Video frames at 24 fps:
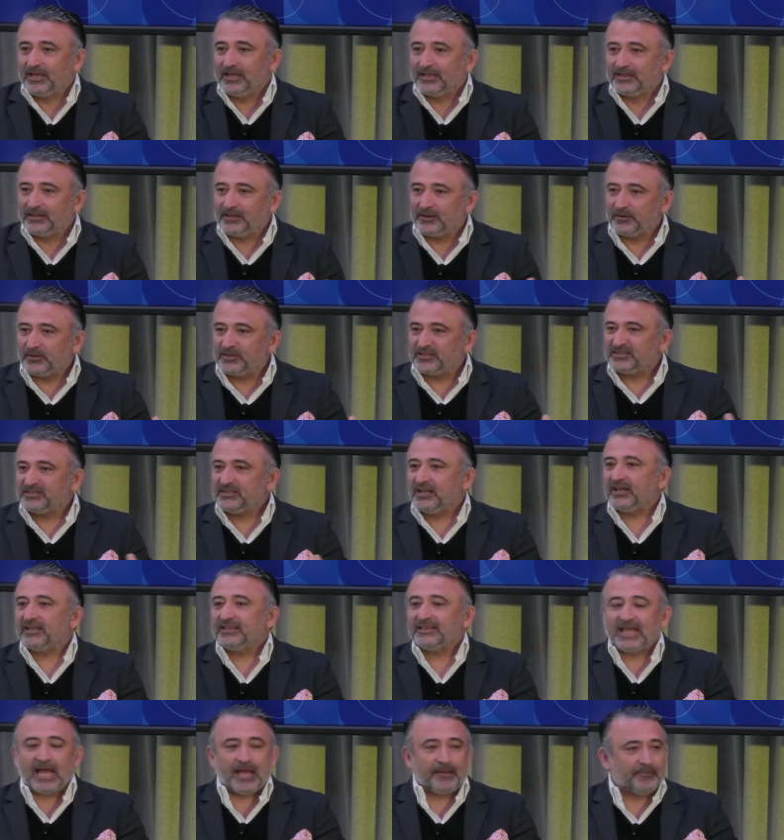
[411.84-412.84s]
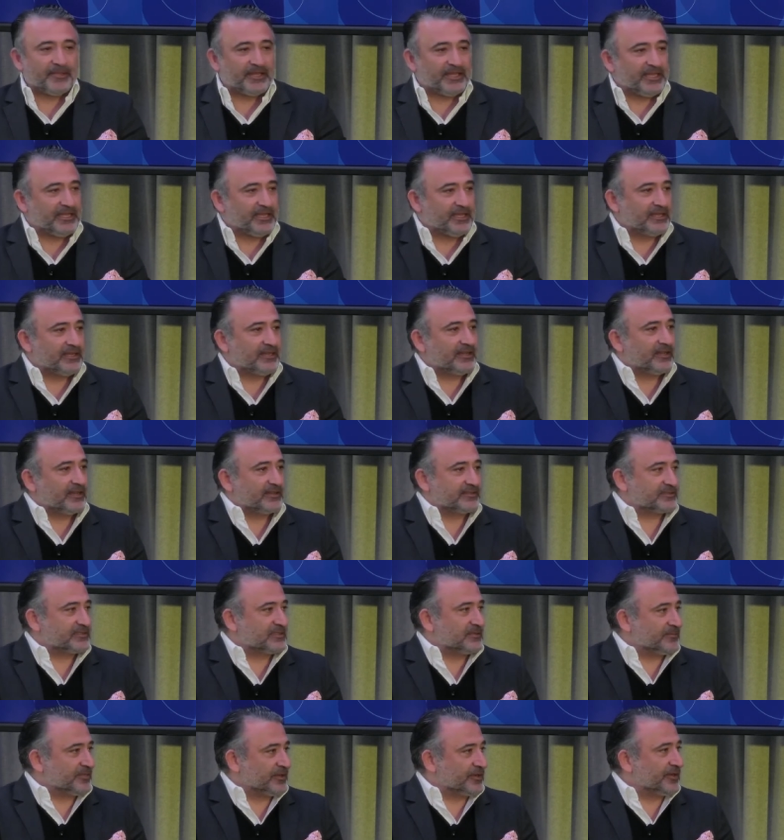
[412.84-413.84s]
there was not that many
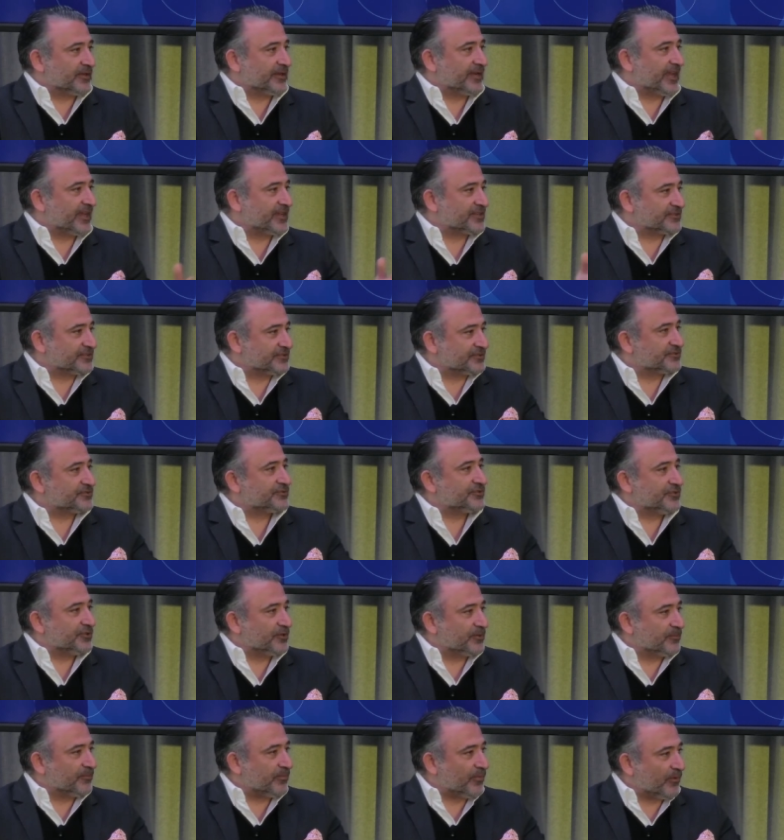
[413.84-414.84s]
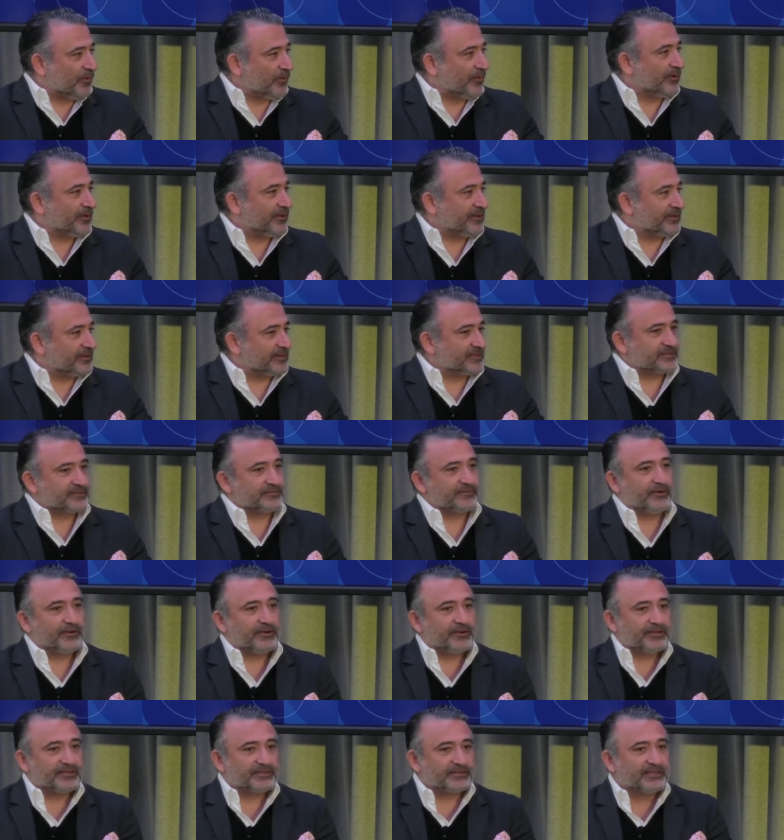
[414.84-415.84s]
customer connections to your point as
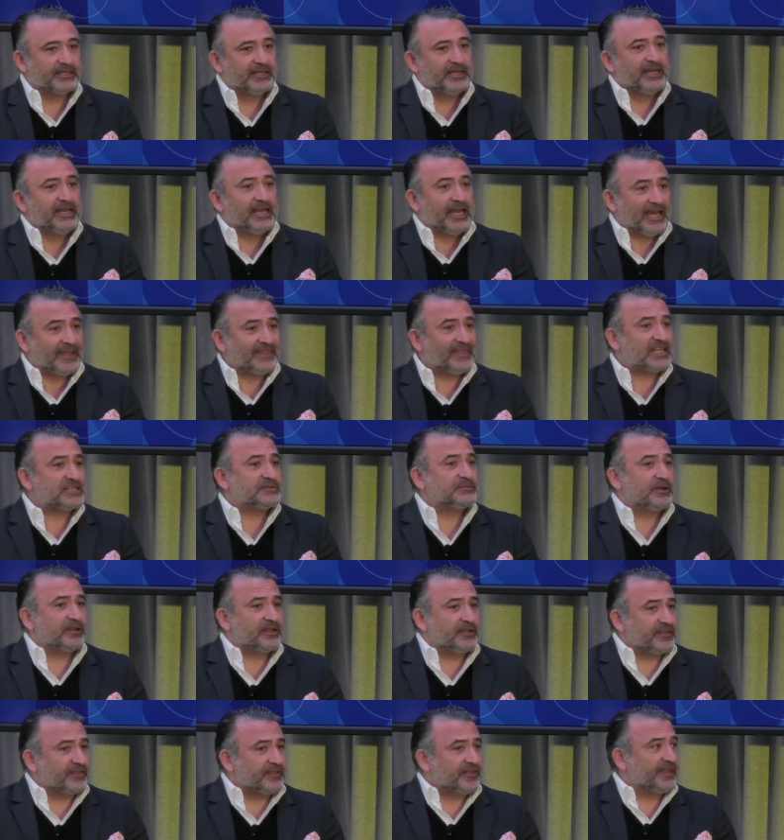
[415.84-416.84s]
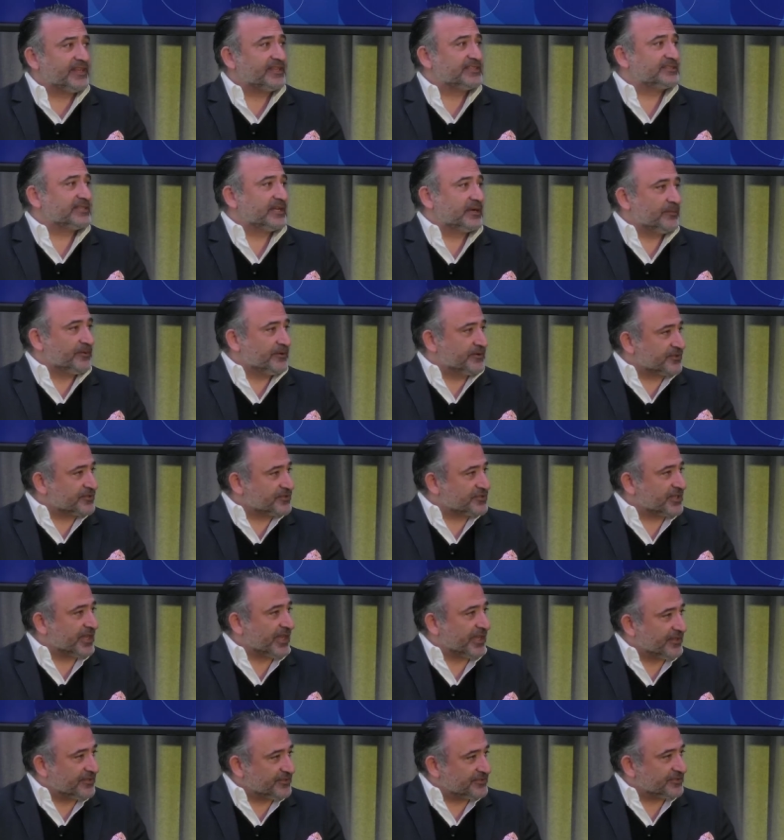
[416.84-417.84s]
far as, and that's one of the things that we're
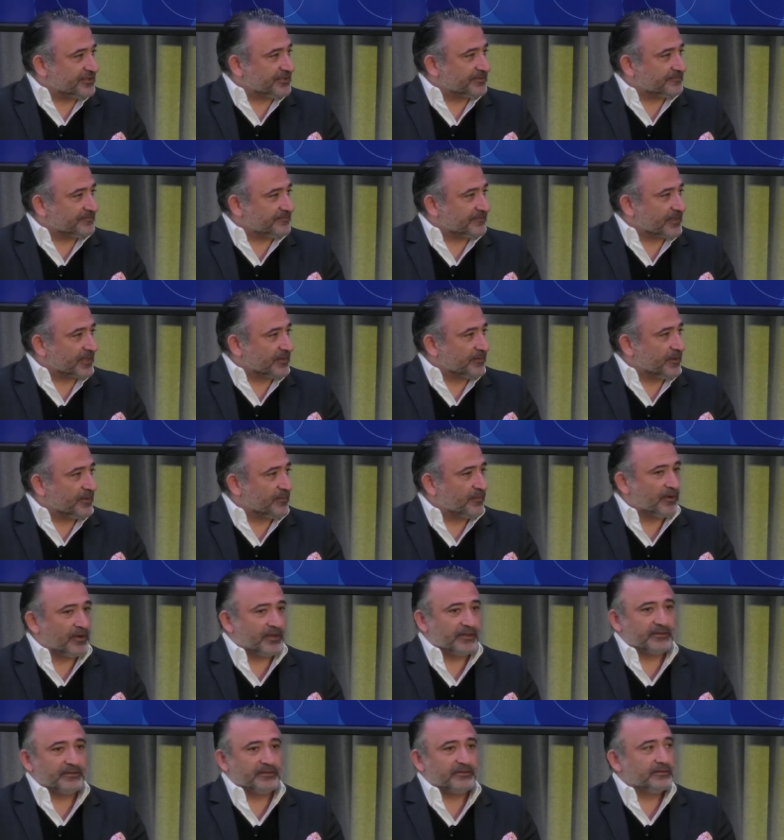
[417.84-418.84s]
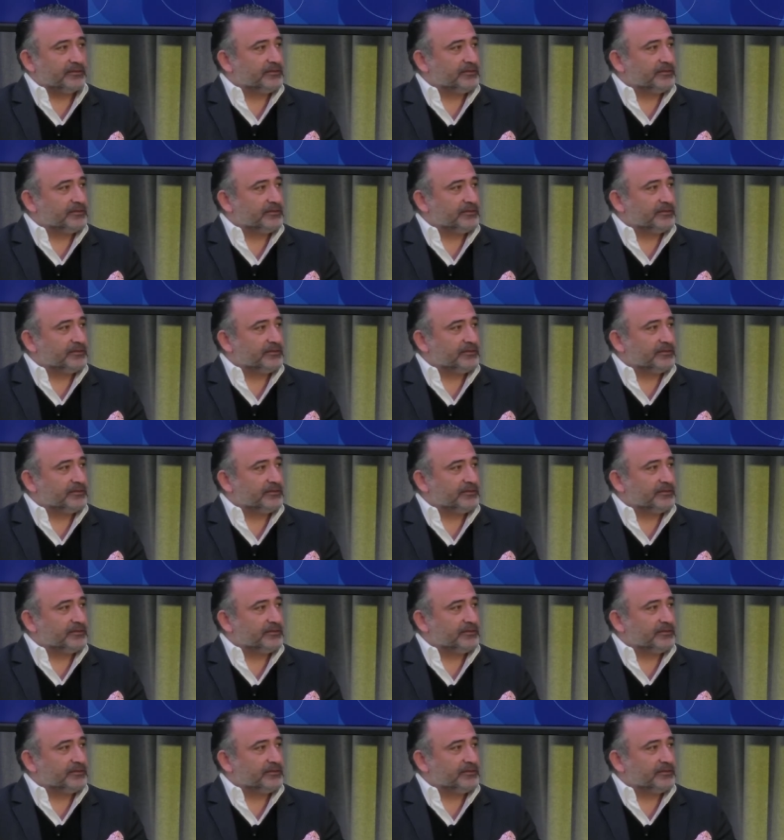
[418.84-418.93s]
changing. We want. So,